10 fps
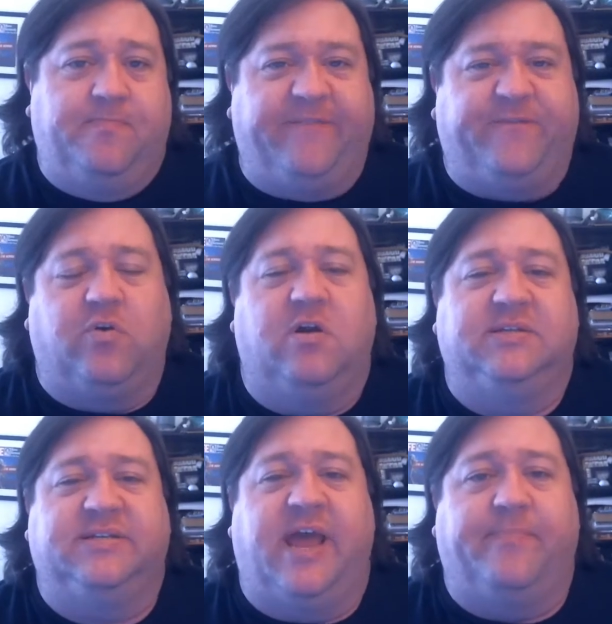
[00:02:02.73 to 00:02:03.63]
if, for
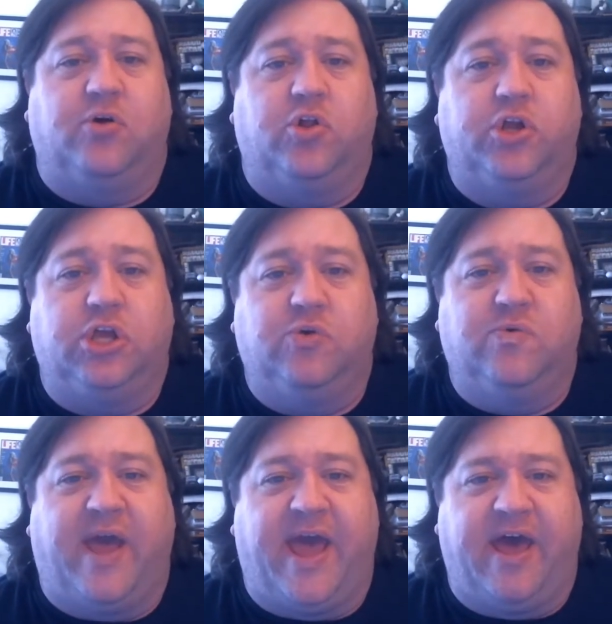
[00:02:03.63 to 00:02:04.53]
example,
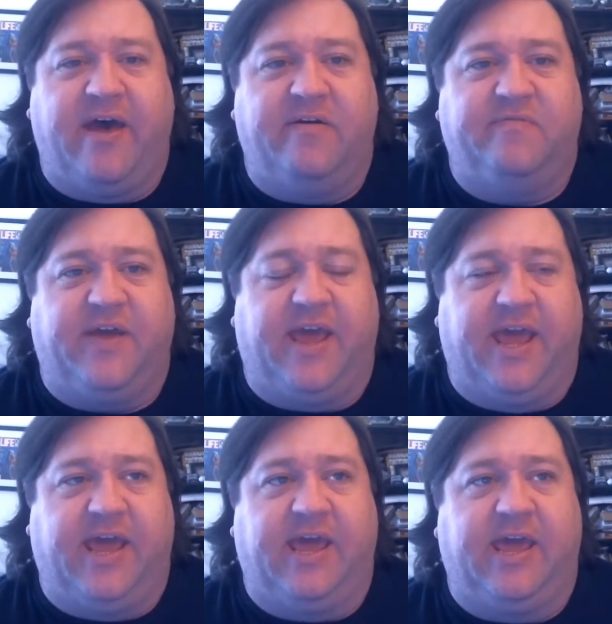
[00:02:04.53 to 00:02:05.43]
you have
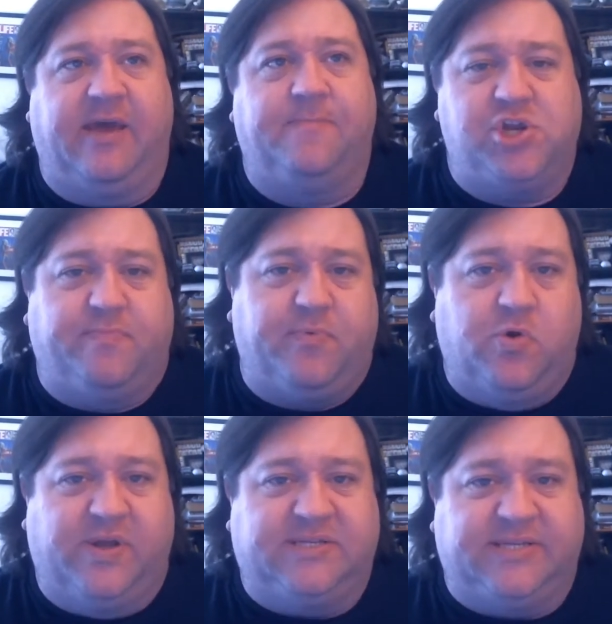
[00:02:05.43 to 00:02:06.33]
a bishop
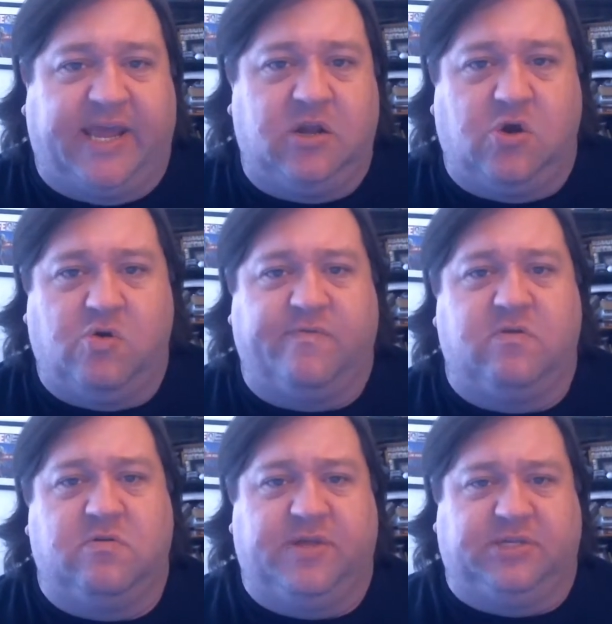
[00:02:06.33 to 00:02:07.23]
who has taken
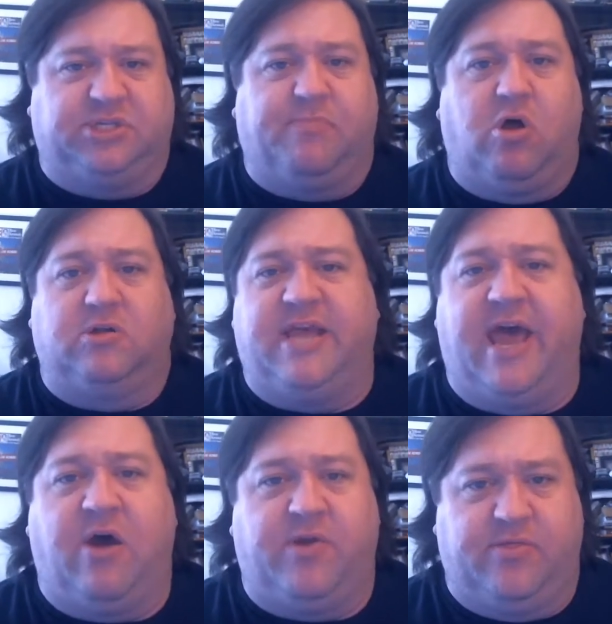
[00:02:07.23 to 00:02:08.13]
over this small
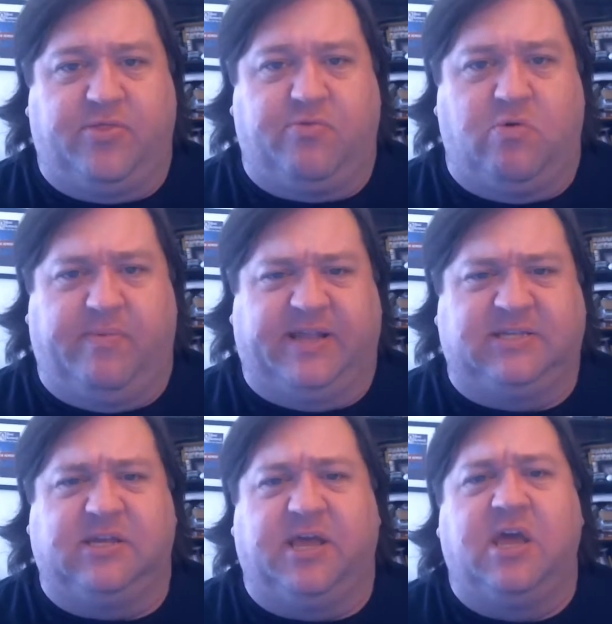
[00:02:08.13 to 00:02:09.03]
town and
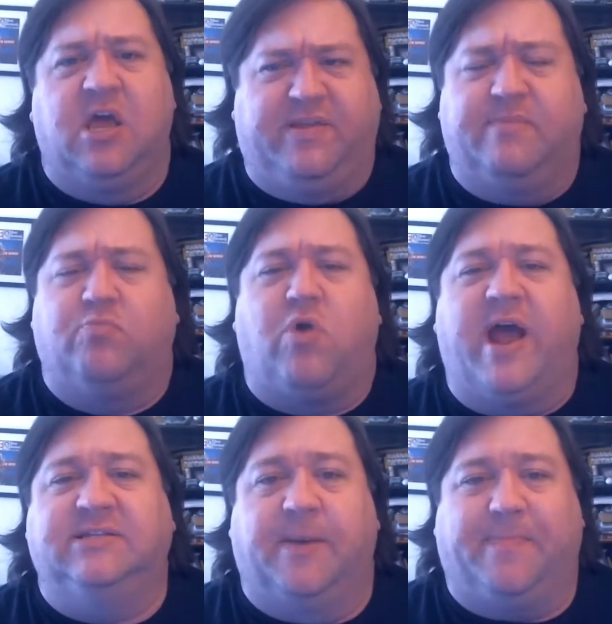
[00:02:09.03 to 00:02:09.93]
basically made them
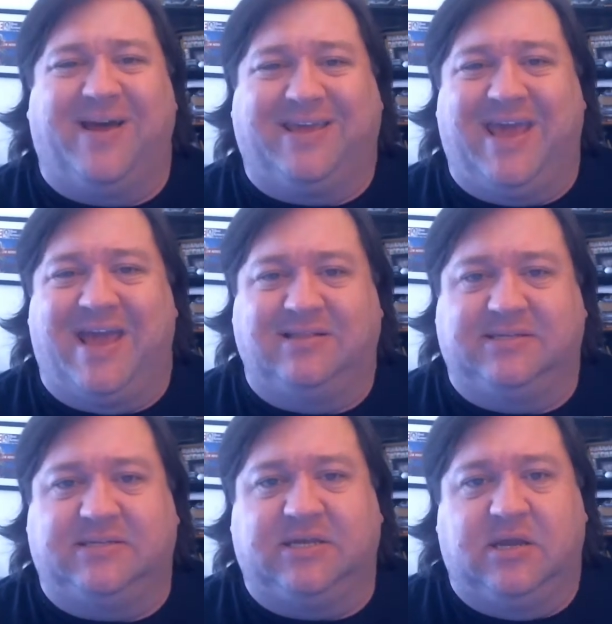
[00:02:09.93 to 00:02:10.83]
rise up
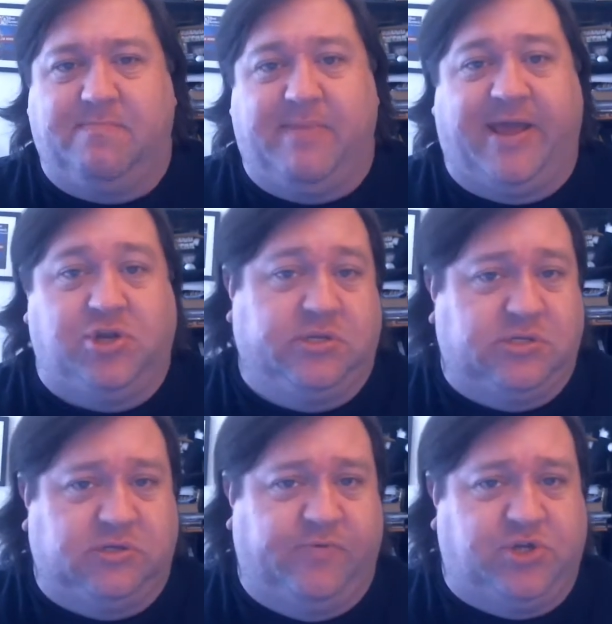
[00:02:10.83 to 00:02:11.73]
against the
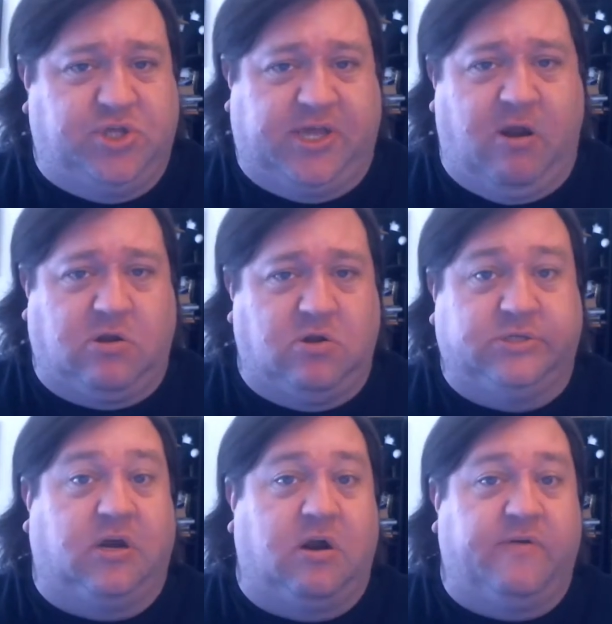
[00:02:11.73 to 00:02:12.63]
mages, which the
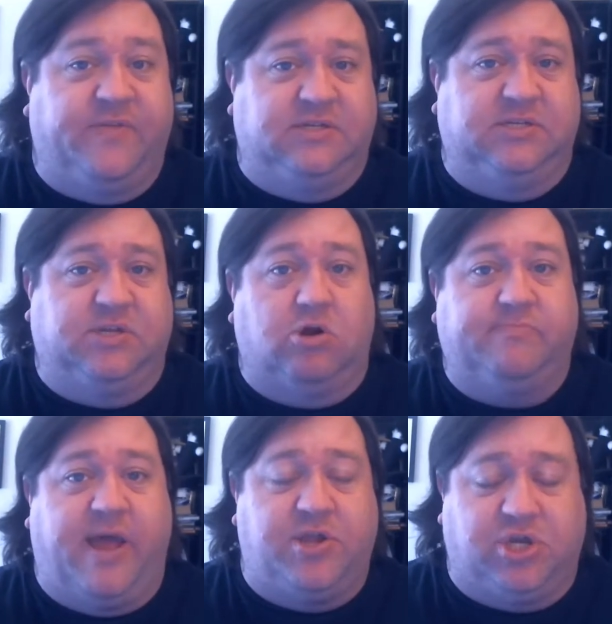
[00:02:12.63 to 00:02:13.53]
characters are. This is
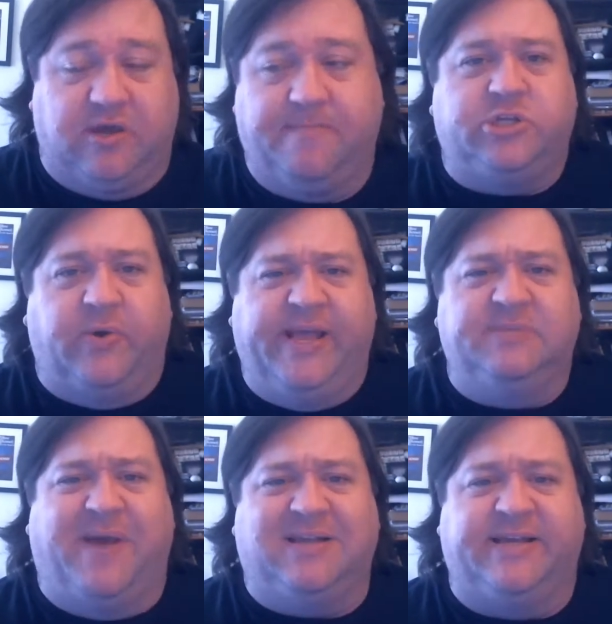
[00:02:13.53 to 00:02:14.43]
Ars Magica. So he
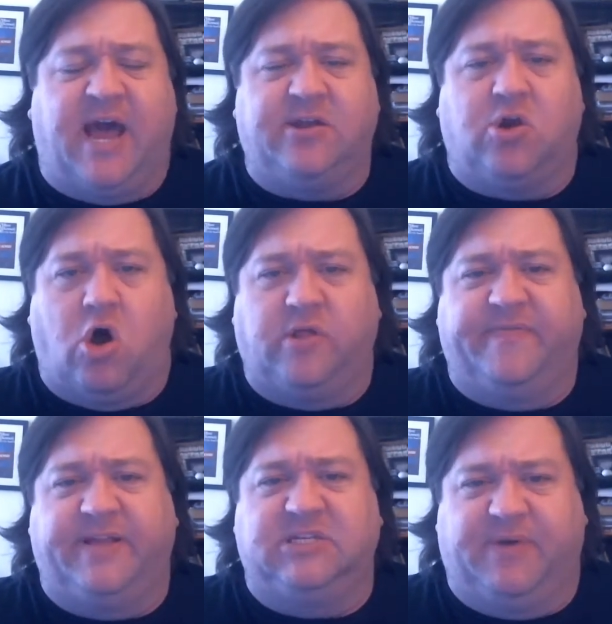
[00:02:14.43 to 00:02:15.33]
has basically gotten all
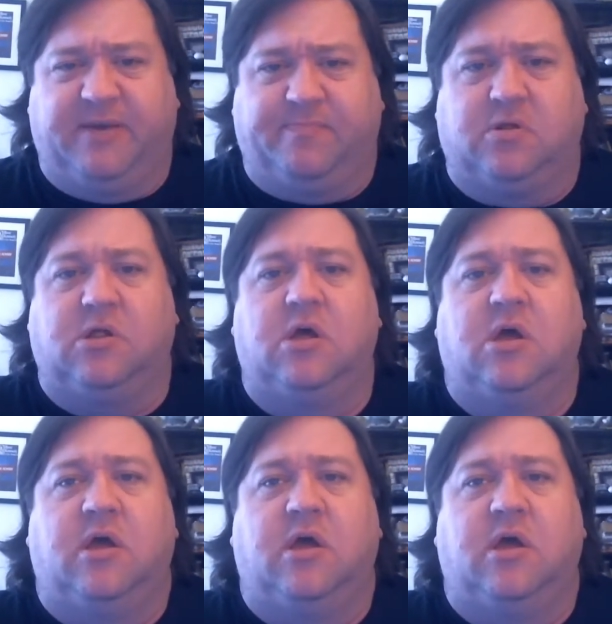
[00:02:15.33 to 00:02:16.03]
of these people